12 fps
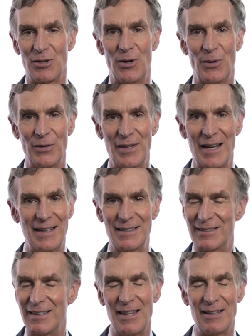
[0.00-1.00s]
So they,
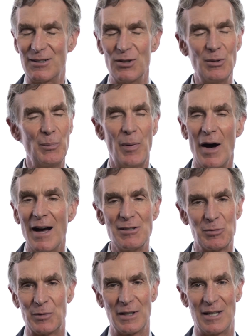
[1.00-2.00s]
they couldn't
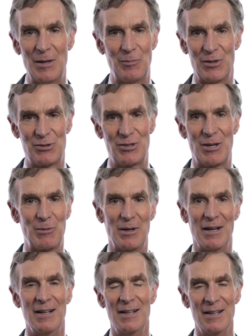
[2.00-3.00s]
possibly keep this secret